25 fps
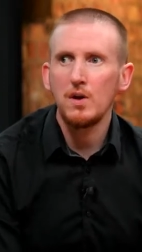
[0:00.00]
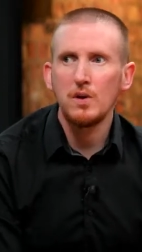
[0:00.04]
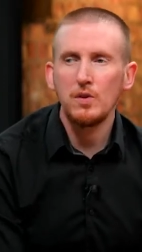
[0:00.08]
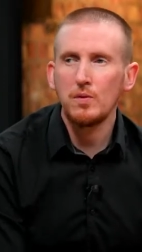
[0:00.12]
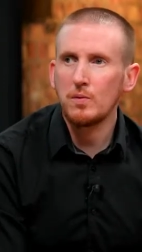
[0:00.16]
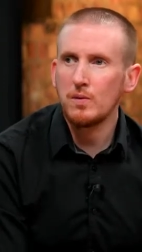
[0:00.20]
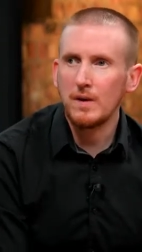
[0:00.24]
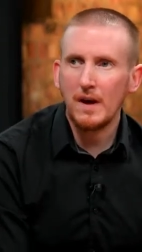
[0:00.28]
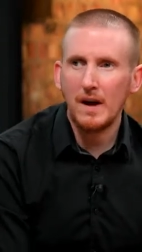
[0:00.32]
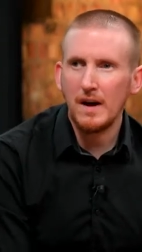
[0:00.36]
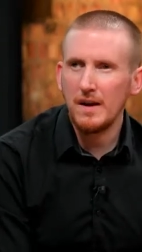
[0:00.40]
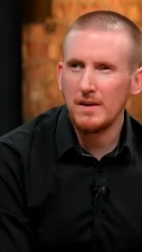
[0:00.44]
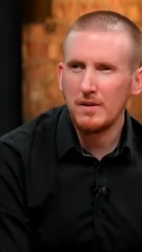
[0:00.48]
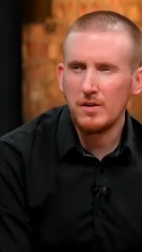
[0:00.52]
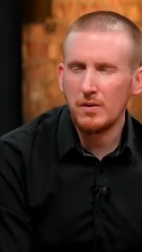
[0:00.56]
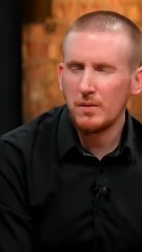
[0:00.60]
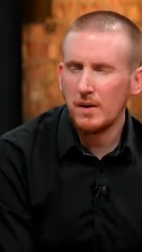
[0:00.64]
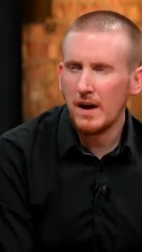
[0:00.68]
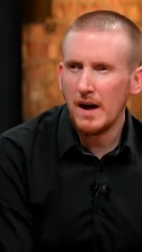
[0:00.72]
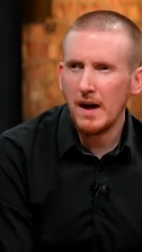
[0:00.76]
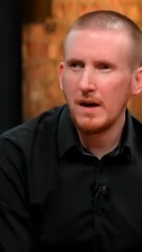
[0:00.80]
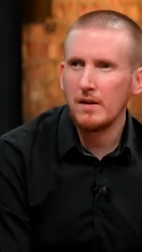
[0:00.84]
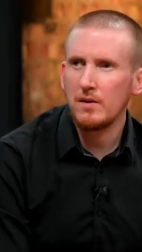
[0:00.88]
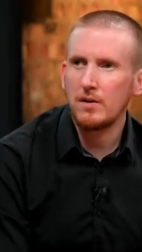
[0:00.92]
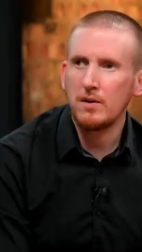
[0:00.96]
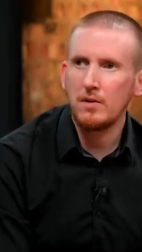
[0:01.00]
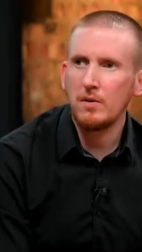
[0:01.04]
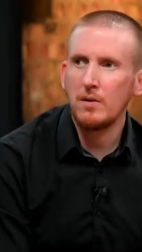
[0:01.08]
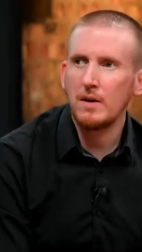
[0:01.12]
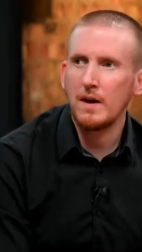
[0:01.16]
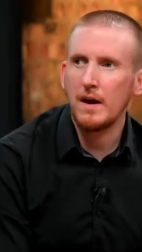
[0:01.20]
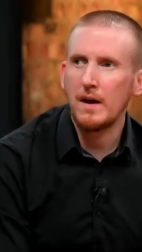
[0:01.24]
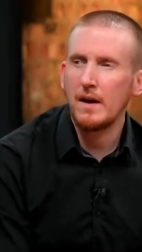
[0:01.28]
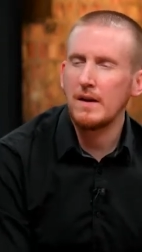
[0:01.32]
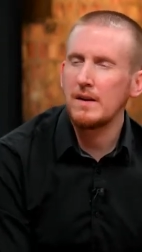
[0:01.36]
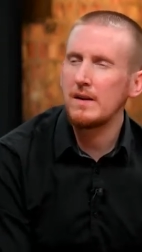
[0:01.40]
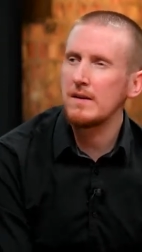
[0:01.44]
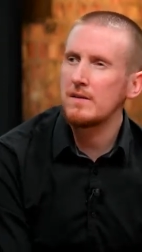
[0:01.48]
Yeah. And you can't do
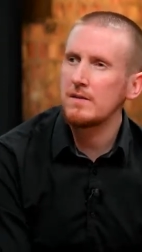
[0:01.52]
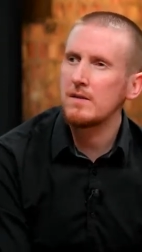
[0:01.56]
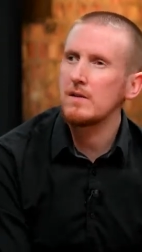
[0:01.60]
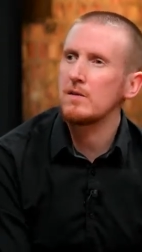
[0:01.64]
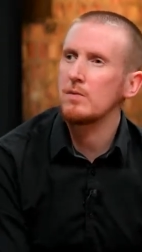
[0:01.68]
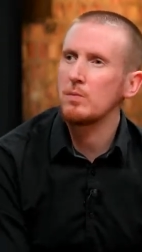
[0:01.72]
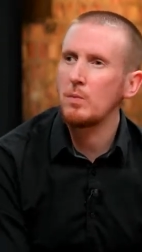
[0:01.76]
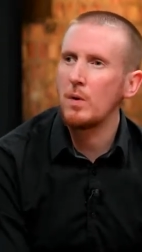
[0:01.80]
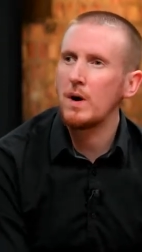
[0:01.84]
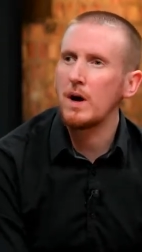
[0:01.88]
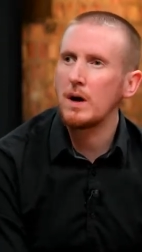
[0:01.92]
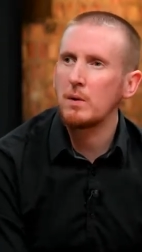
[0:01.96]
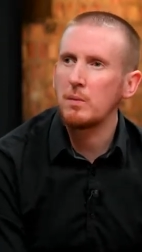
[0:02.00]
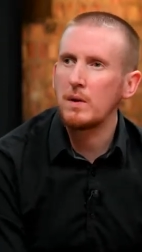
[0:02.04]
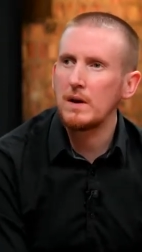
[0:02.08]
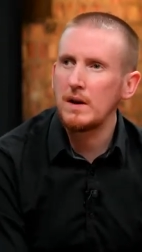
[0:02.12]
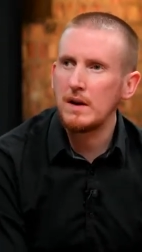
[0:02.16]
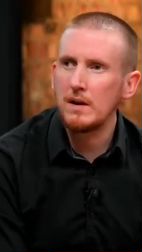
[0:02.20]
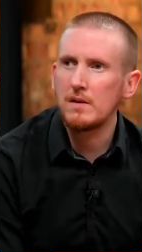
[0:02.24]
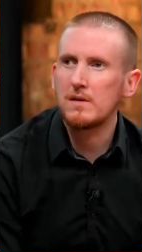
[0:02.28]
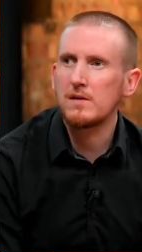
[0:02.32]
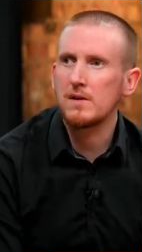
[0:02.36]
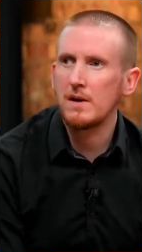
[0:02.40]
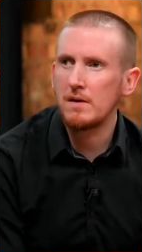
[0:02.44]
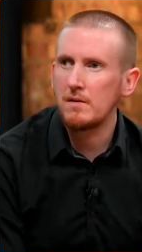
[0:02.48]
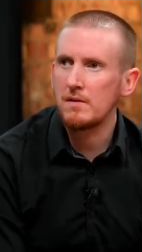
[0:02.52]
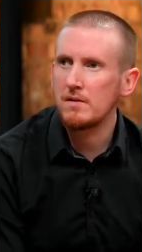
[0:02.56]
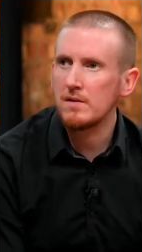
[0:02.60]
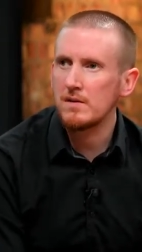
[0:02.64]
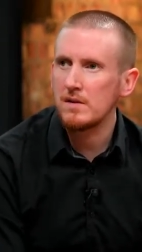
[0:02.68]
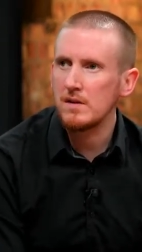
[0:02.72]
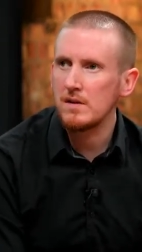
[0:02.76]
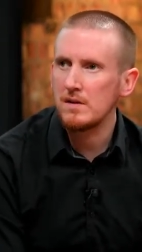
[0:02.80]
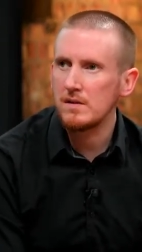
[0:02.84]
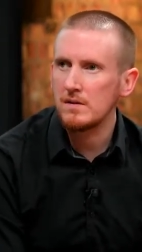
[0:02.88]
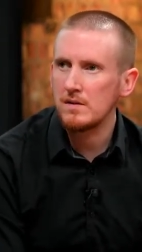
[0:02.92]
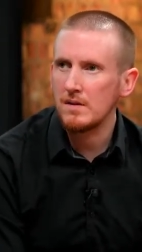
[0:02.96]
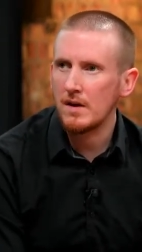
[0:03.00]
that. And this is why we need
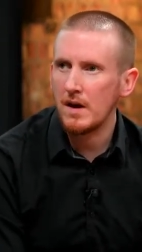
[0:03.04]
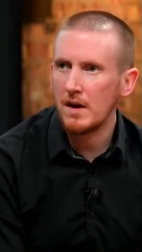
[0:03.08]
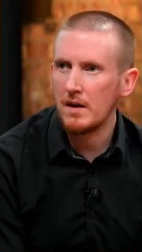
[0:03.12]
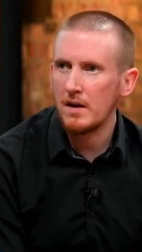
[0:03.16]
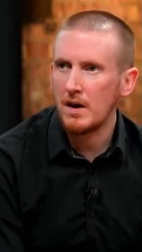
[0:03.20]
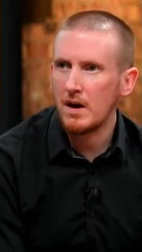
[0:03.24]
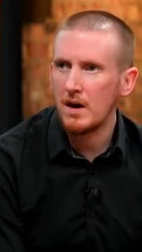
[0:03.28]
services that